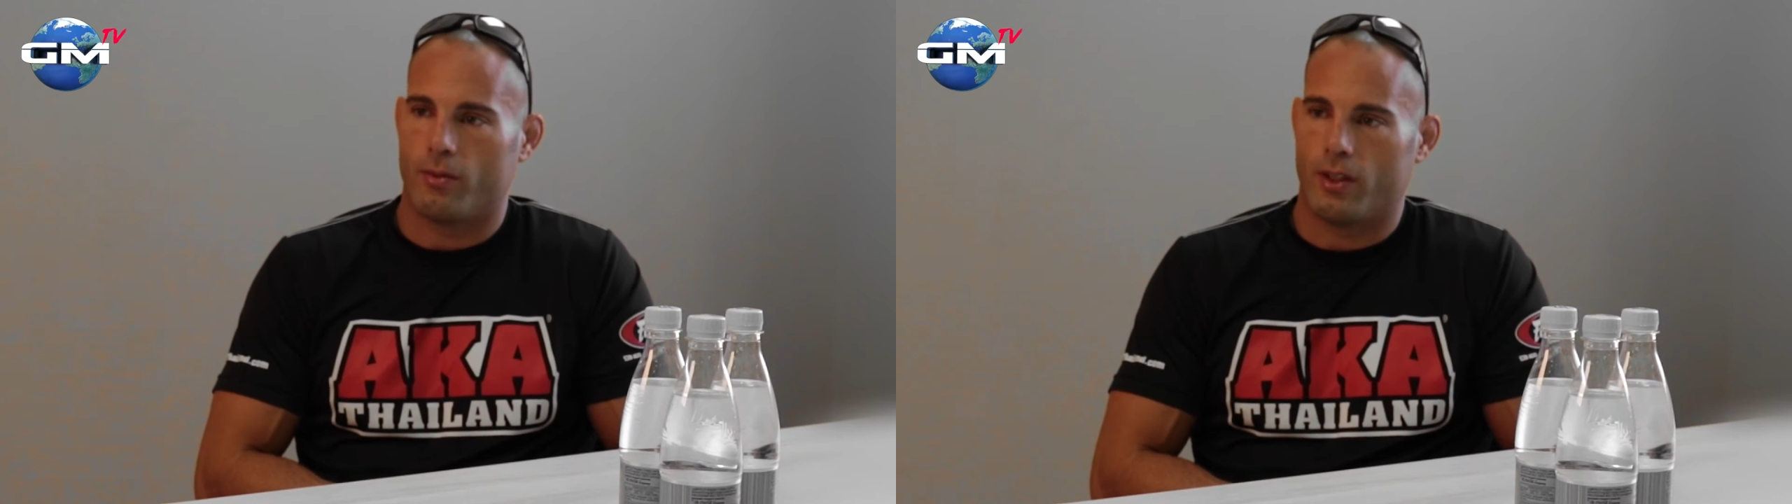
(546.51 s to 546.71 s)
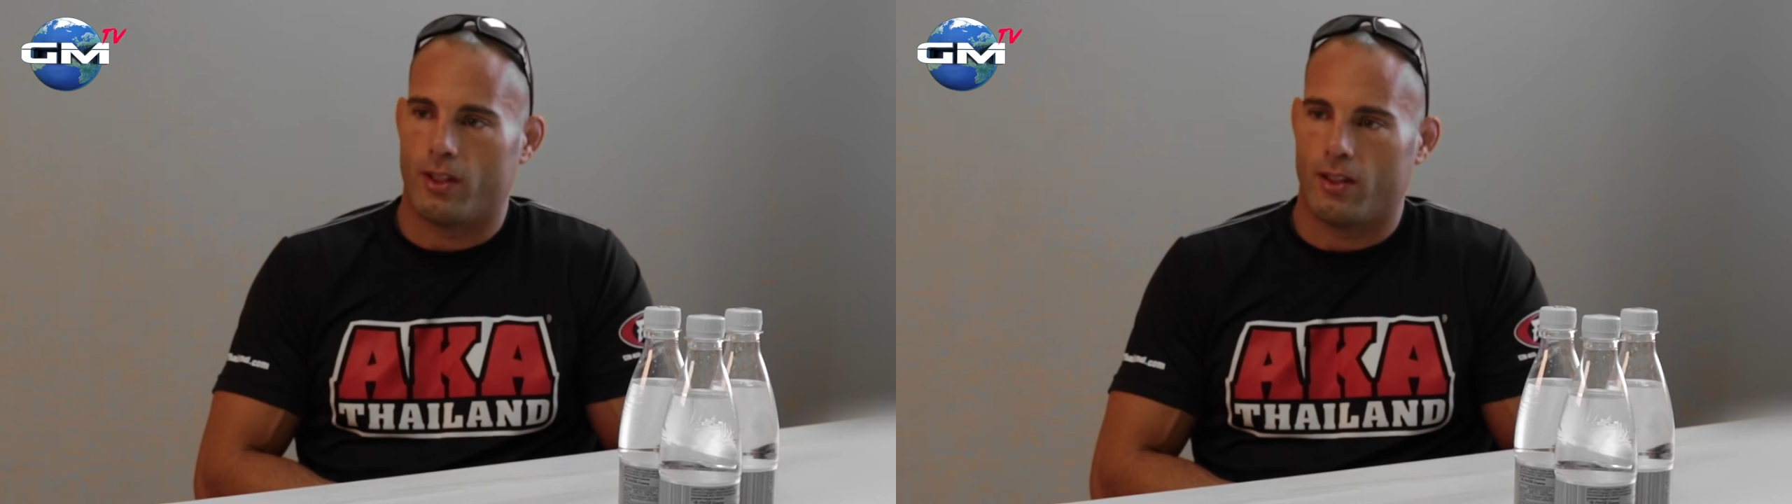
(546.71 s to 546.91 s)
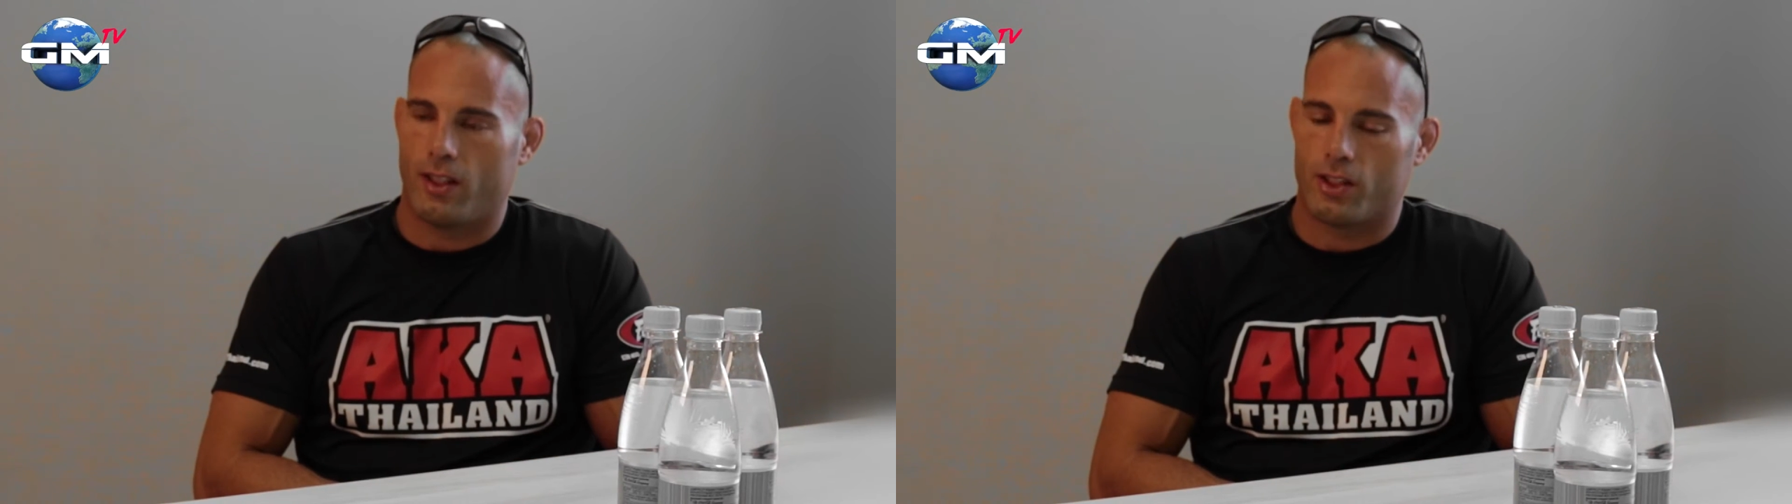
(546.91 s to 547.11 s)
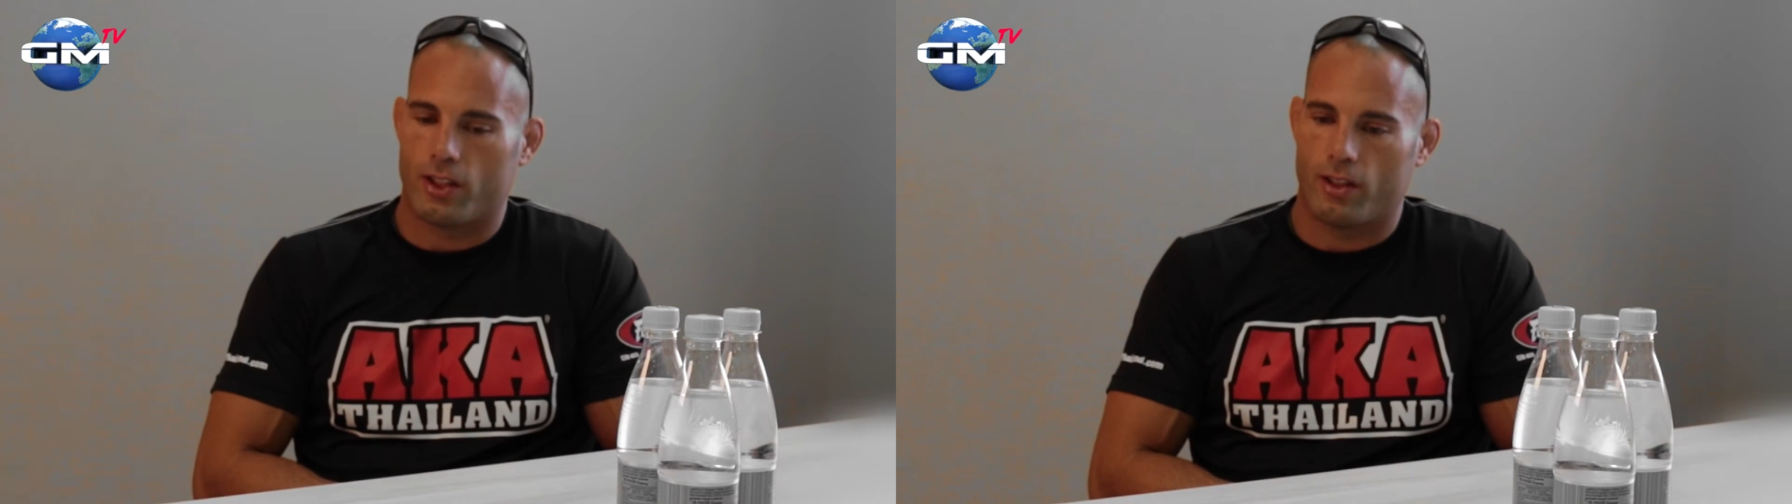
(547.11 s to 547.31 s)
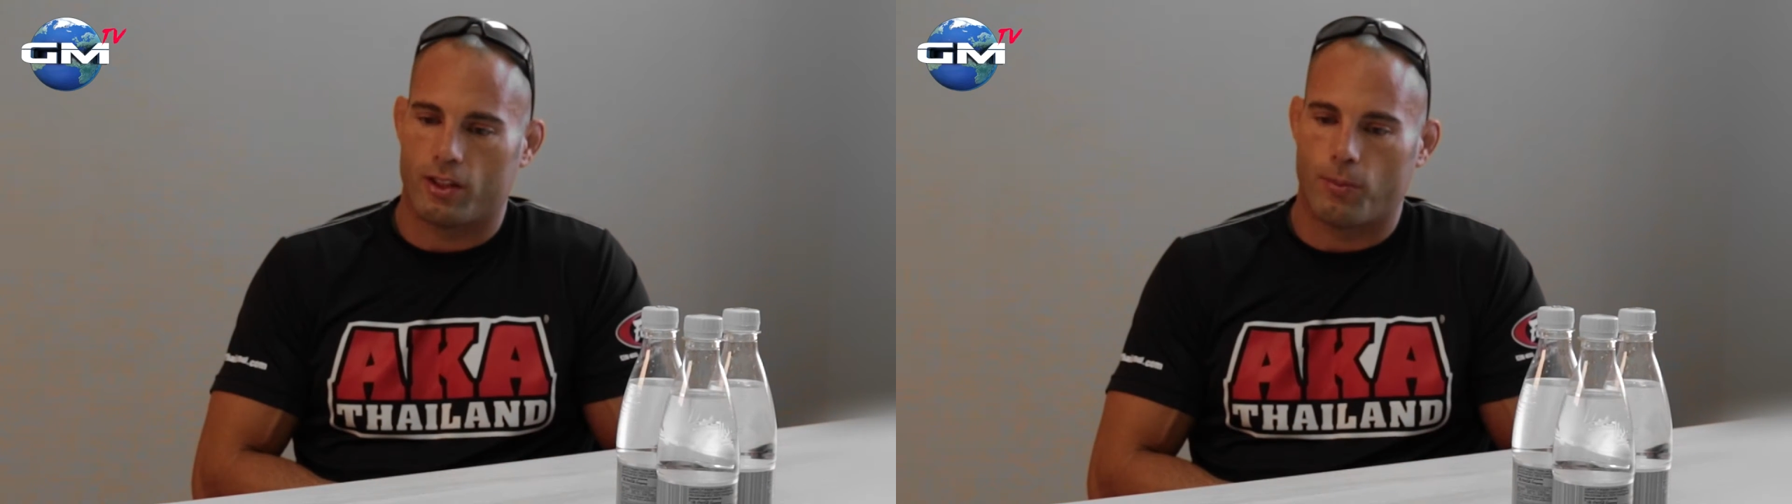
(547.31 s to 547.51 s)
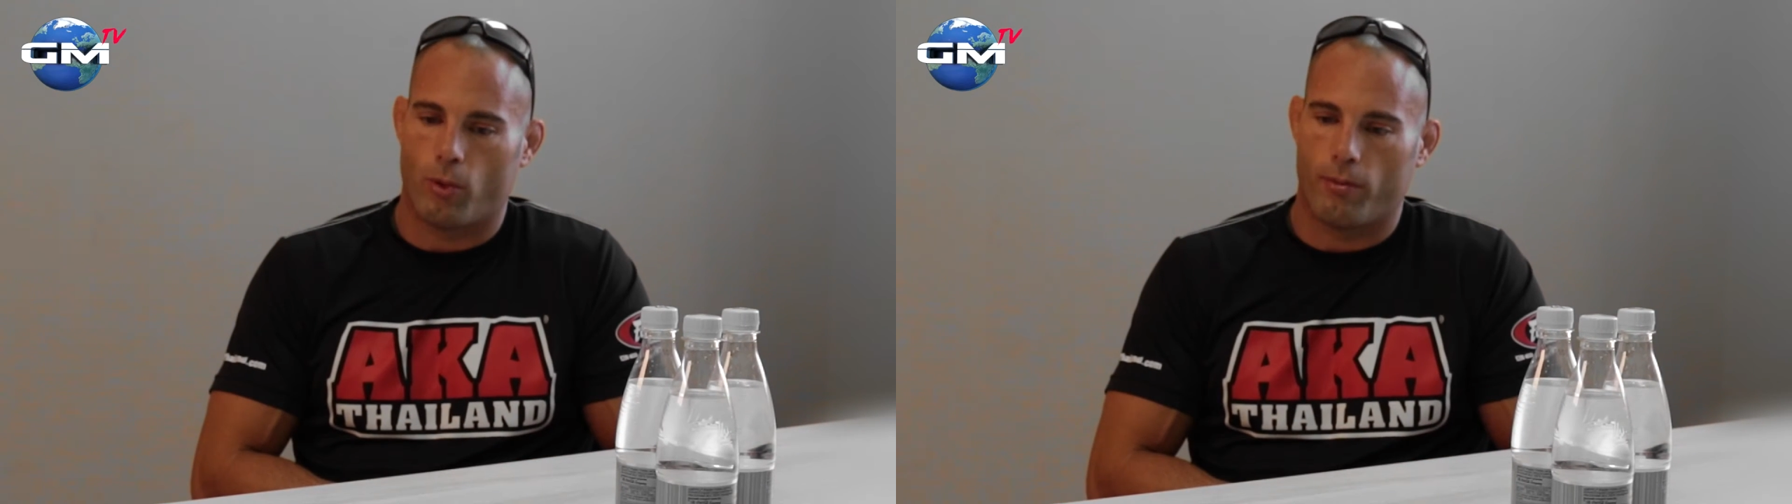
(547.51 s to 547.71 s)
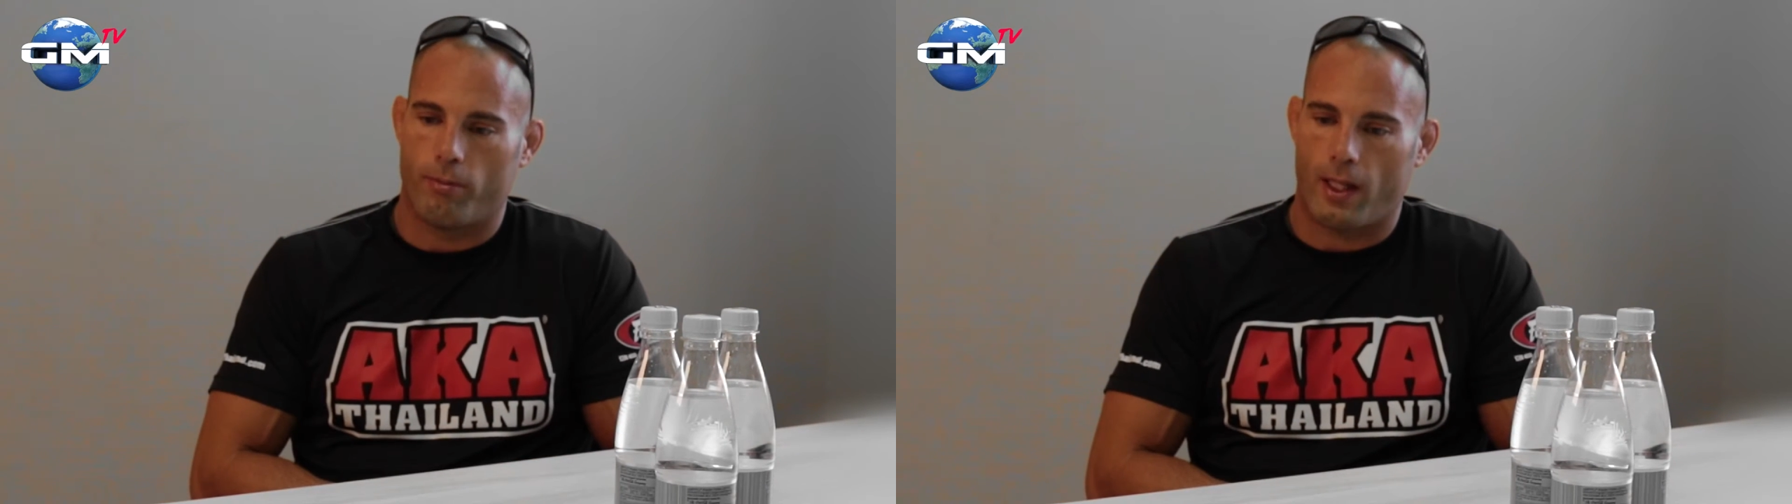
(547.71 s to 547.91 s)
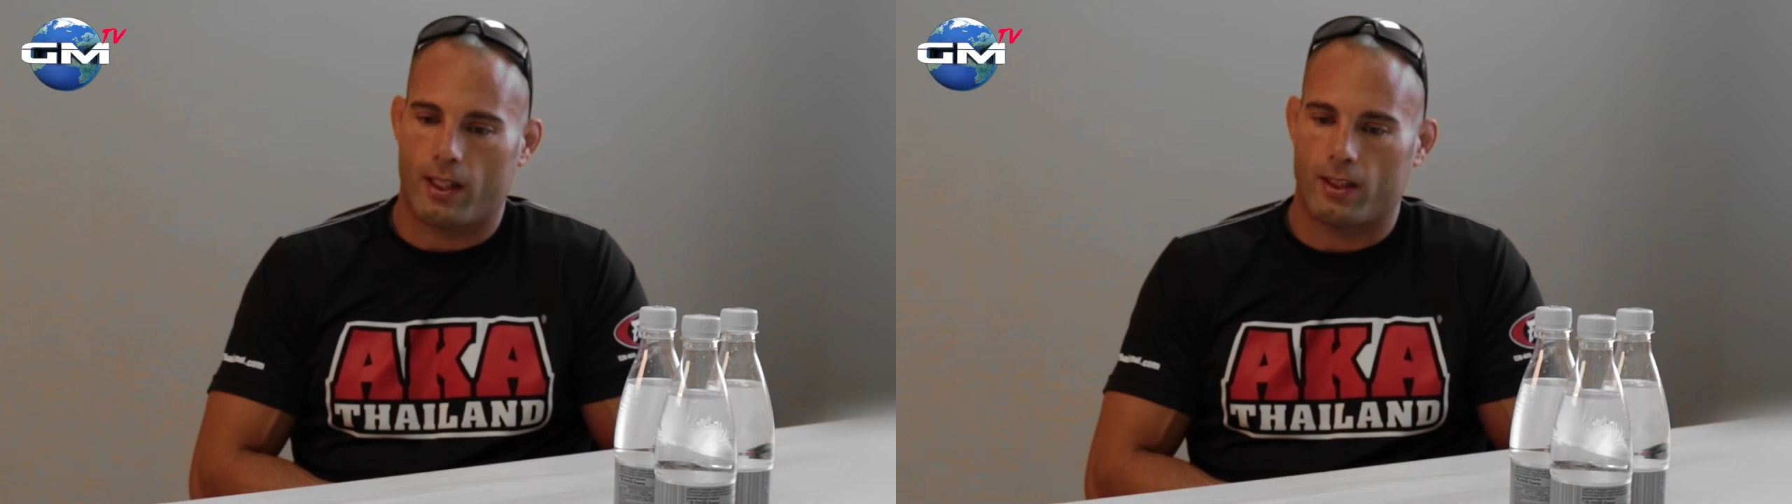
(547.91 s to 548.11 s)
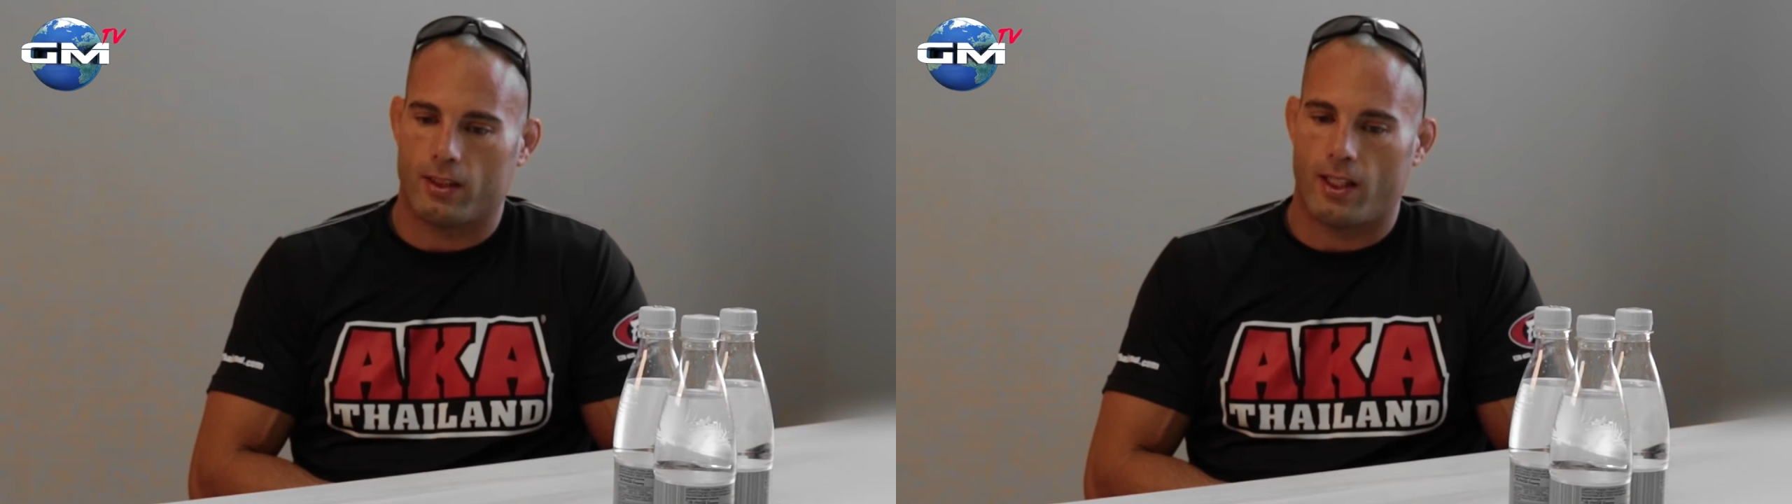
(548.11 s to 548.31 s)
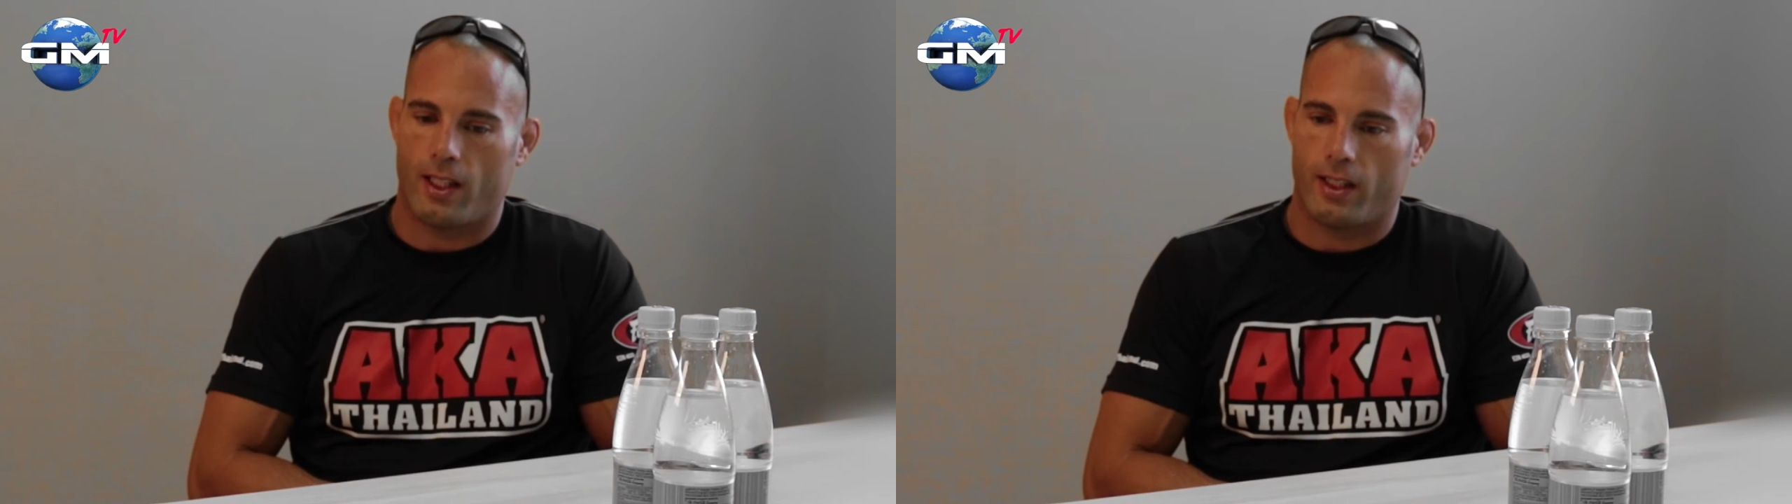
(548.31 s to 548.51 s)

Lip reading: a legend of the sport back in the day,